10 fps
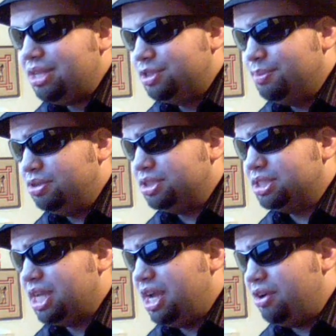So
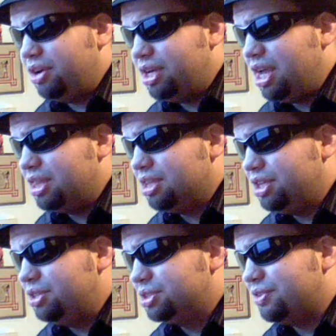Moses, Aaron, and the
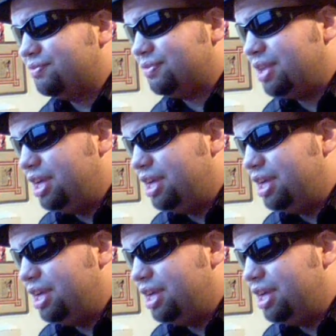leaders of